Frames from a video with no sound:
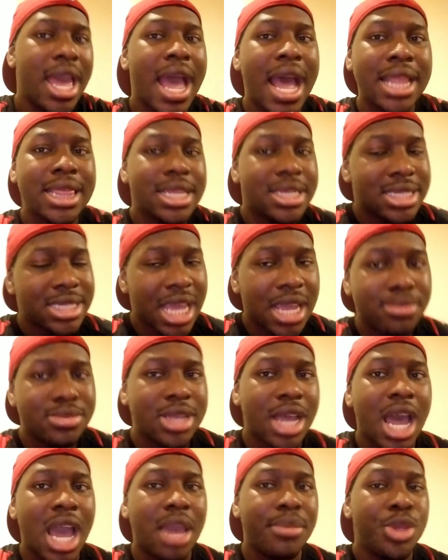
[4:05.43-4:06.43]
At the same
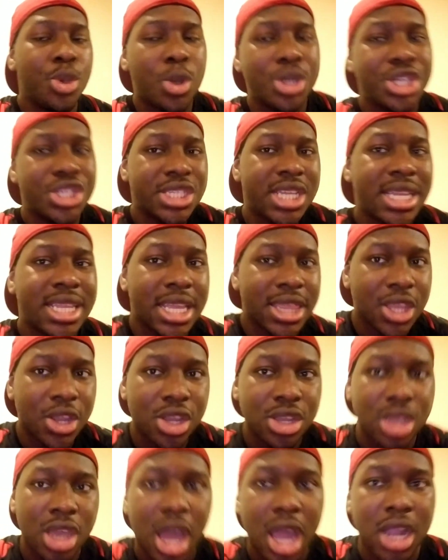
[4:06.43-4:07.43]
time, you understand that they're
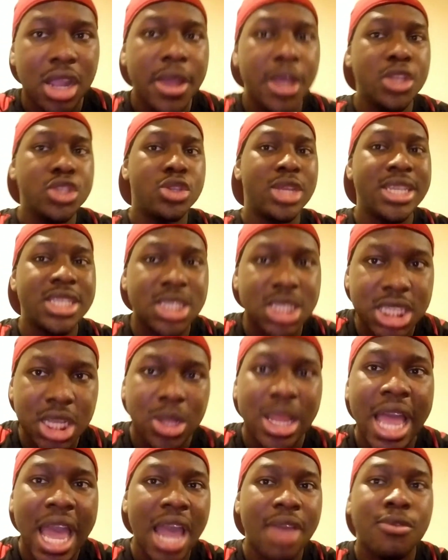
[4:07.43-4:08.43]
young, so they
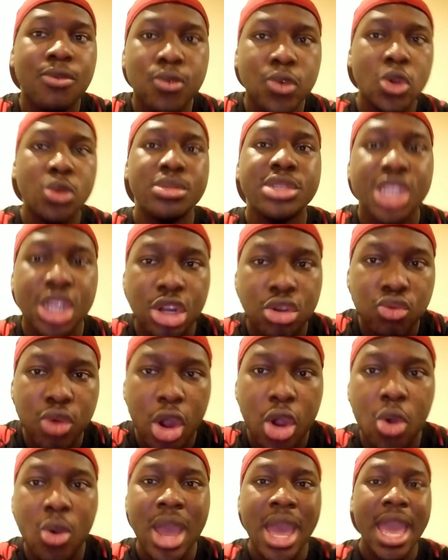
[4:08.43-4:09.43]
still have room to
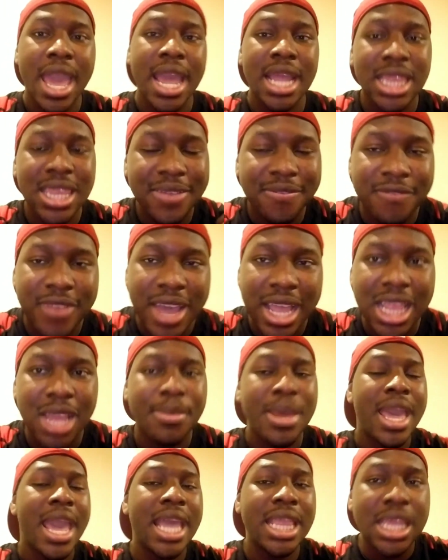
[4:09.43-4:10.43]
grow and develop
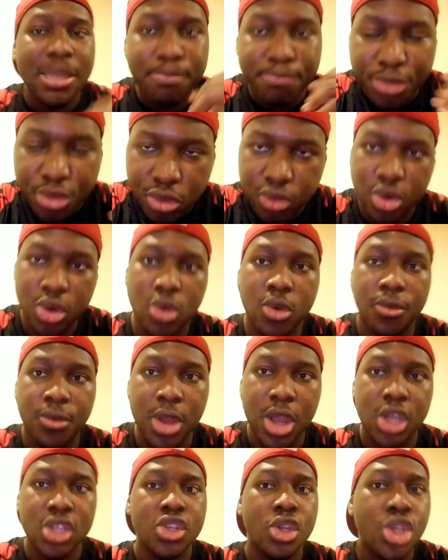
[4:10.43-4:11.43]
and improve.
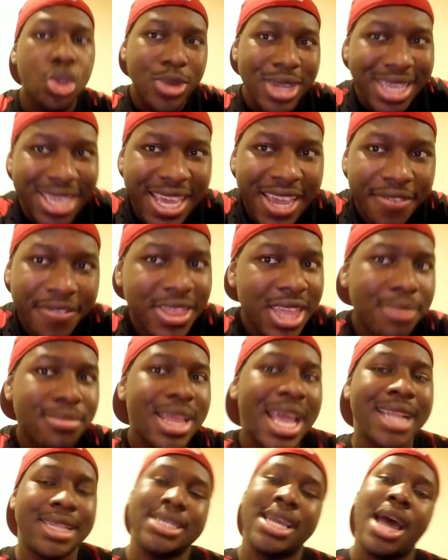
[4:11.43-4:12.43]
So you give them
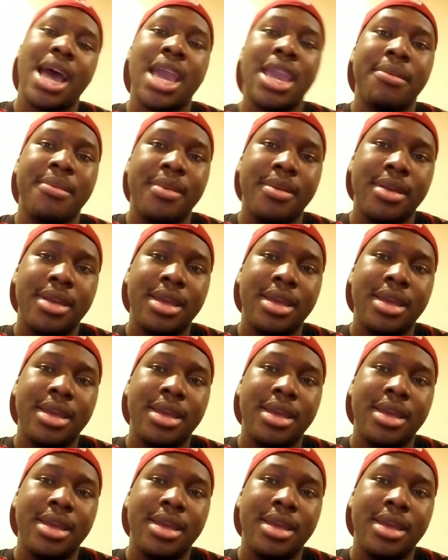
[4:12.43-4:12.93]
that time.